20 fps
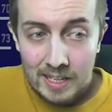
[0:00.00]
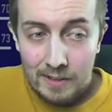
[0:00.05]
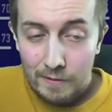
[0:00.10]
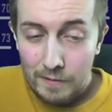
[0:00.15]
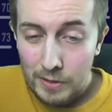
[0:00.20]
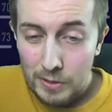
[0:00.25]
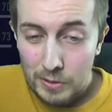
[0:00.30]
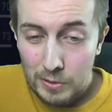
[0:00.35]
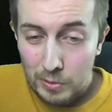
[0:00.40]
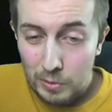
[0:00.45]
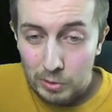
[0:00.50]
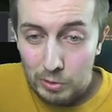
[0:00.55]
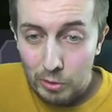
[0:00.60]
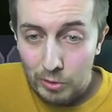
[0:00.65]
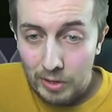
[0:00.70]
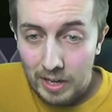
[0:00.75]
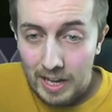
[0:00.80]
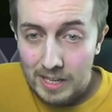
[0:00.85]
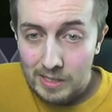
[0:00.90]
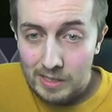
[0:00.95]
physicals are
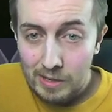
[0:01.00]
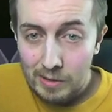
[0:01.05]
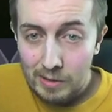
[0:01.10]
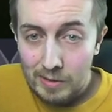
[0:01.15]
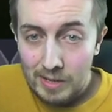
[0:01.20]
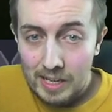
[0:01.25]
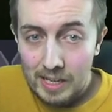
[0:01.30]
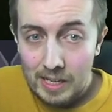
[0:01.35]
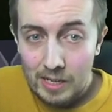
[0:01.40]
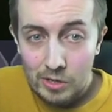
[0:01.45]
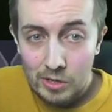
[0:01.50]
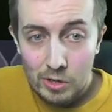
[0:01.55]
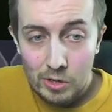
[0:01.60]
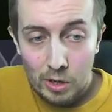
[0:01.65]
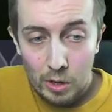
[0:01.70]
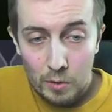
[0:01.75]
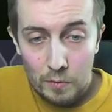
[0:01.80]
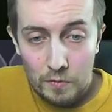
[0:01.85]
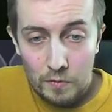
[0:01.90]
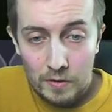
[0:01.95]
okay, so he, he should
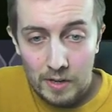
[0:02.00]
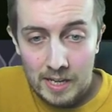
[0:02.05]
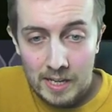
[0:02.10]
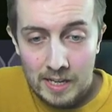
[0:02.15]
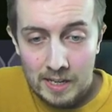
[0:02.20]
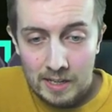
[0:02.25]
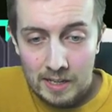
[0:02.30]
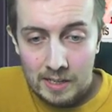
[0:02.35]
hopefully